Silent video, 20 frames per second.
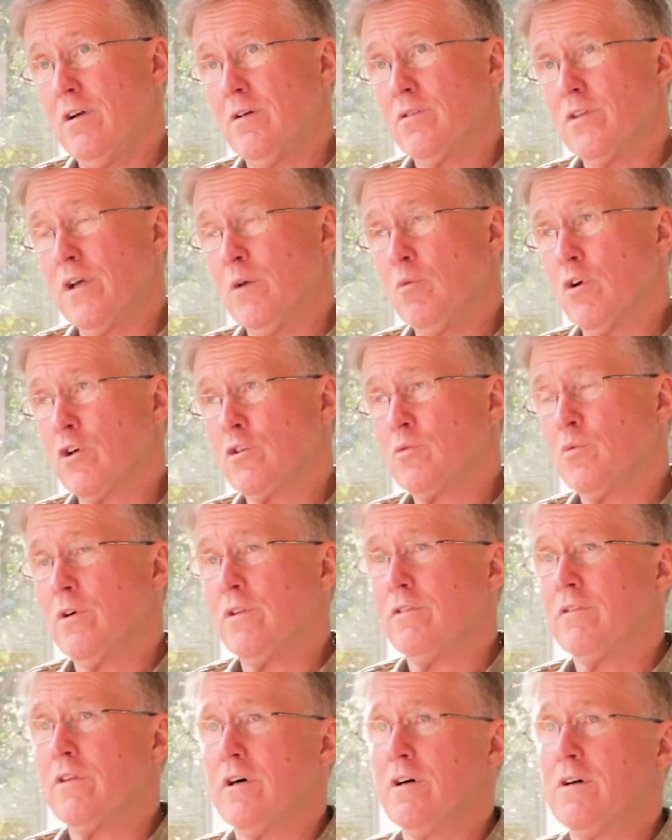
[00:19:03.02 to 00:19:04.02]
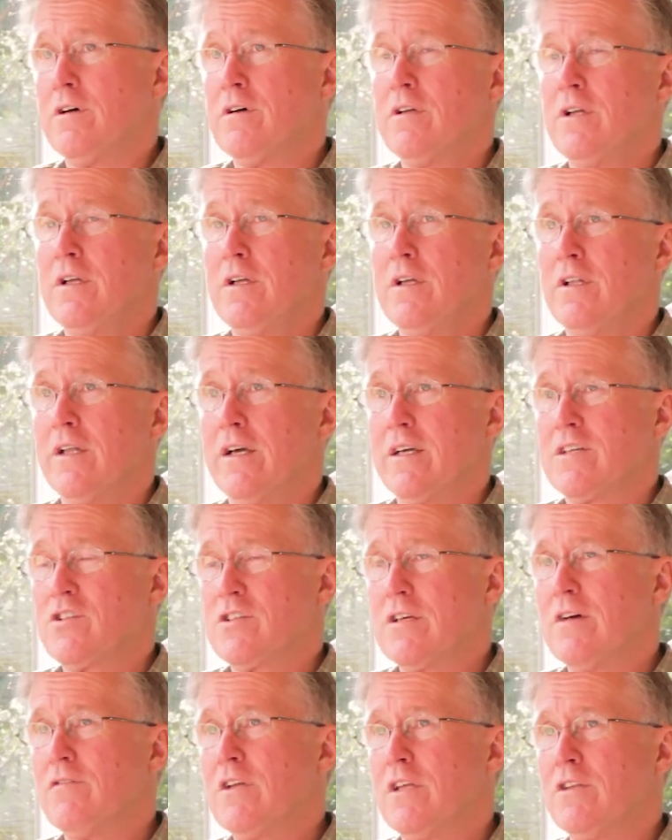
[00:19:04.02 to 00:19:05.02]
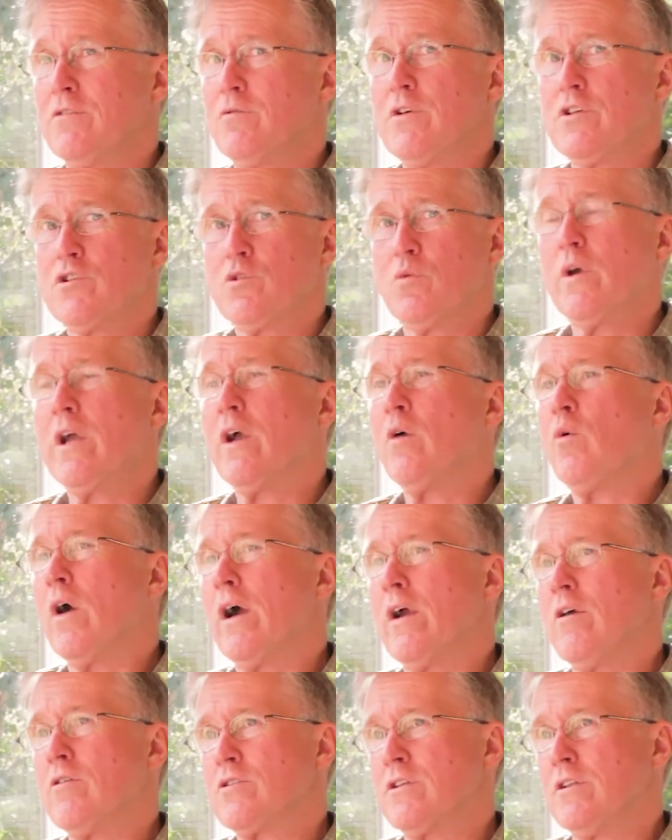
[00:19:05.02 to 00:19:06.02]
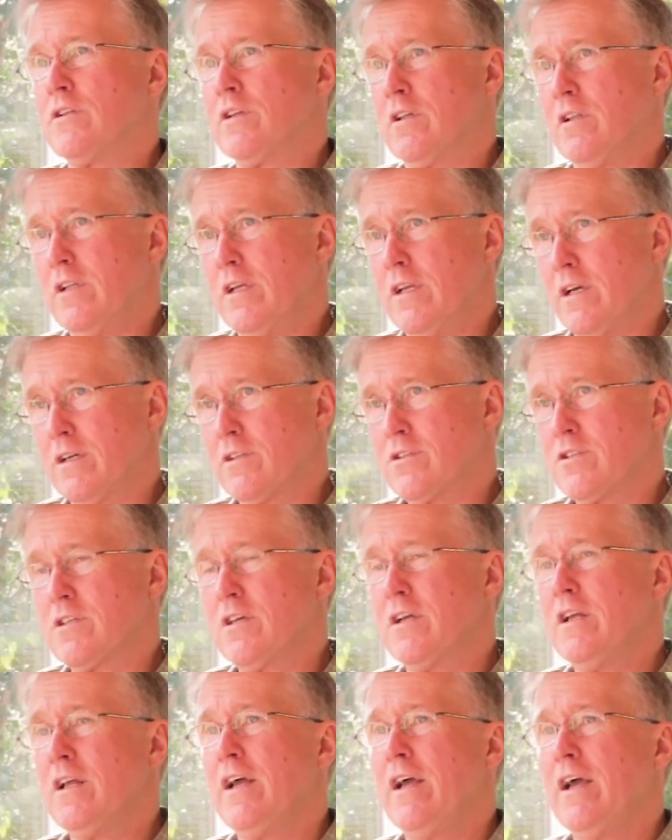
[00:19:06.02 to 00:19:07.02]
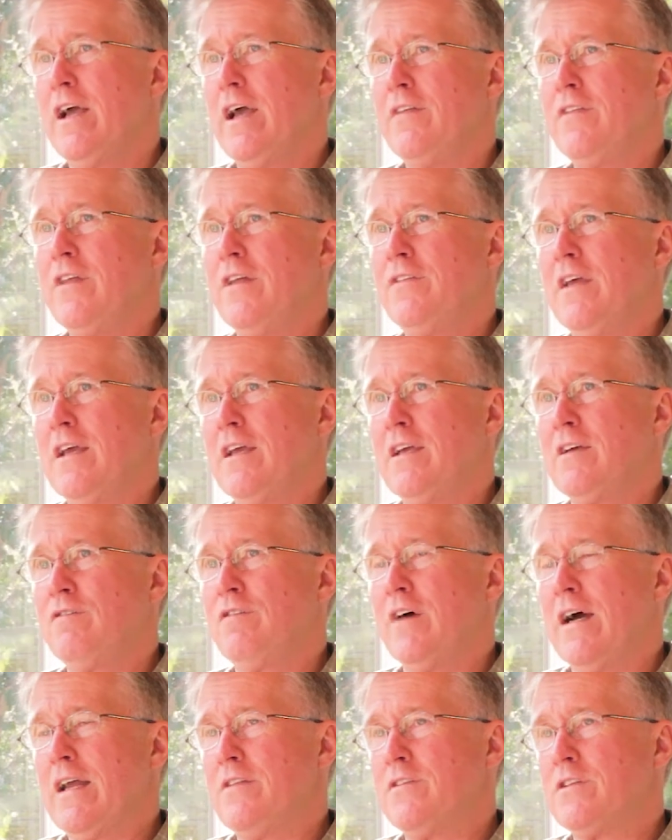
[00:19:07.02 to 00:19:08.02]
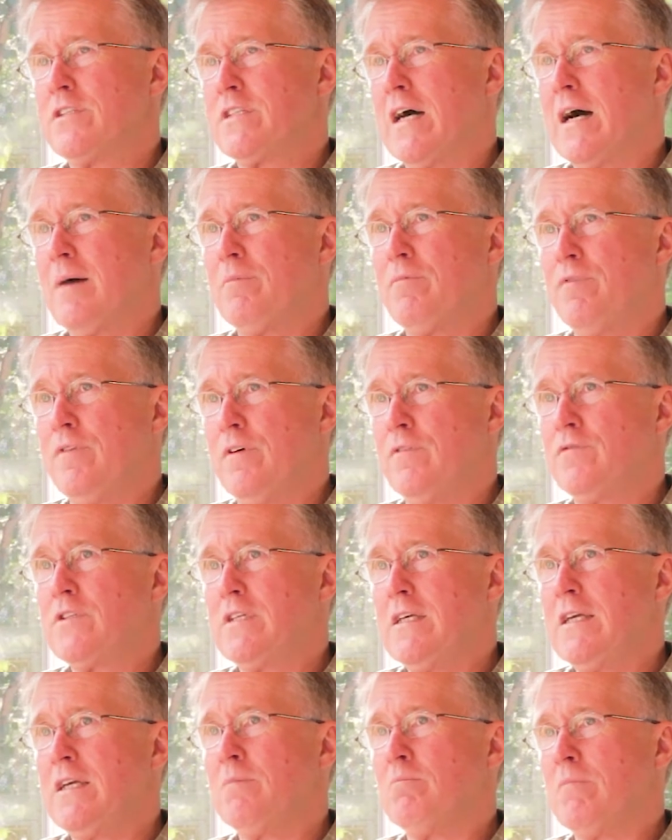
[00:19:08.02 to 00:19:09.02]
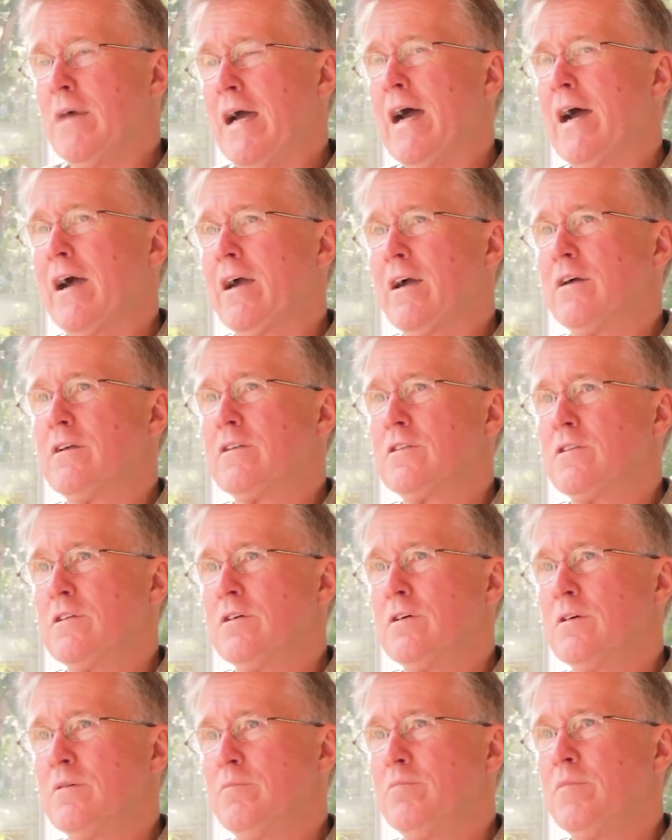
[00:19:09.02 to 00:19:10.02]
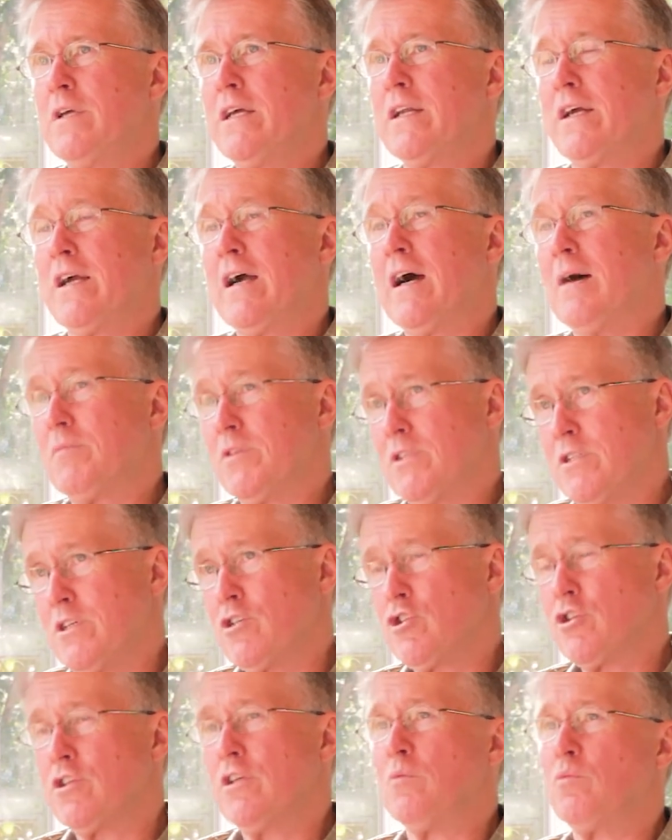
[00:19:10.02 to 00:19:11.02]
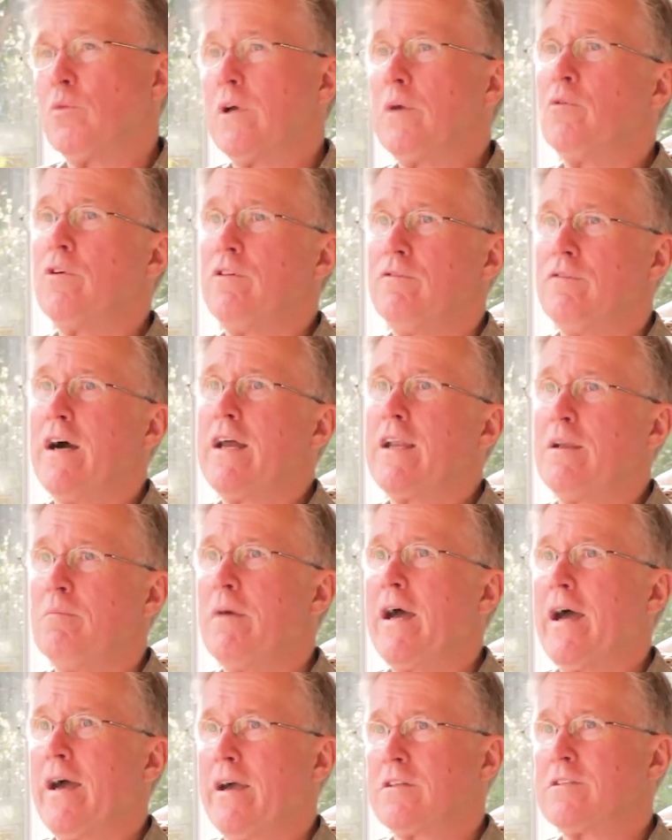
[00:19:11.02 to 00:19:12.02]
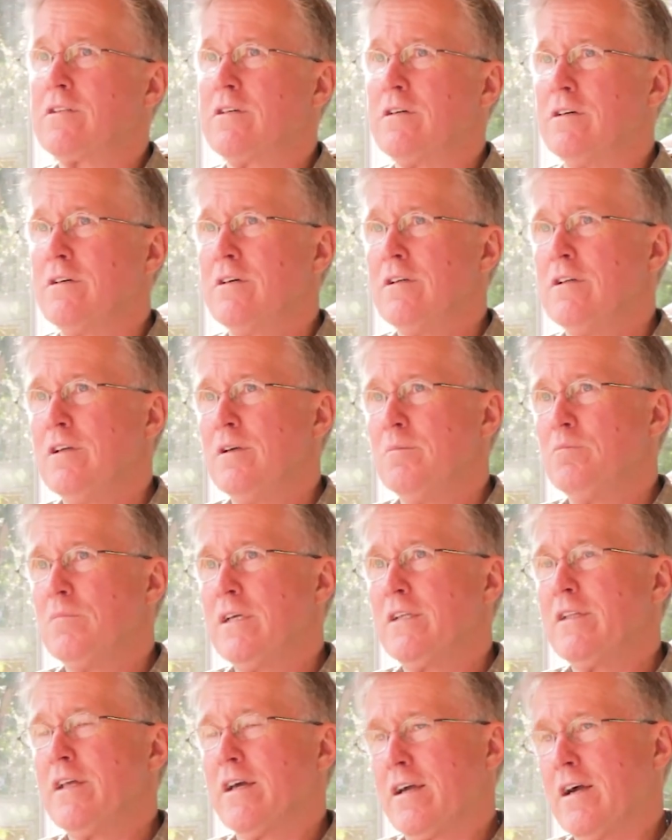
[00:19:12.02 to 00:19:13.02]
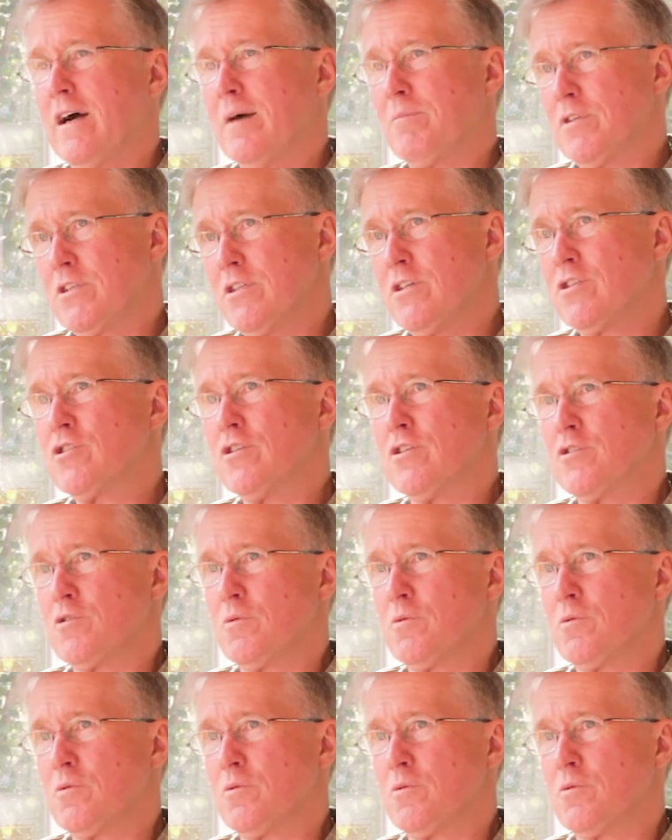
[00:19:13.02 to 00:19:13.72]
They worked with like 73 swing choirs and clinics, and then they invited the top 15 back to be in a competition, and we were invited back to be in that competition as